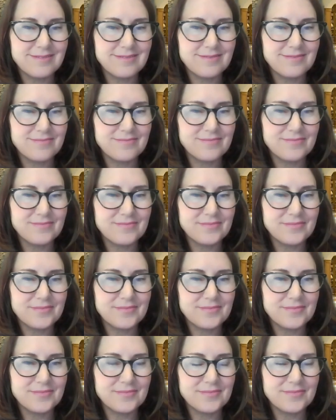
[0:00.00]

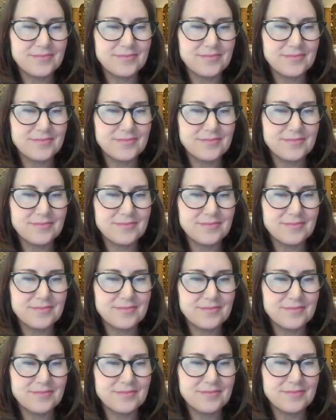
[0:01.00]

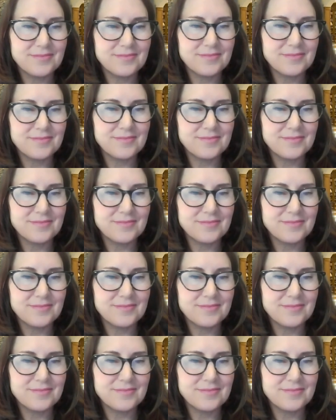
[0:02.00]
No words are spoken by the person on screen.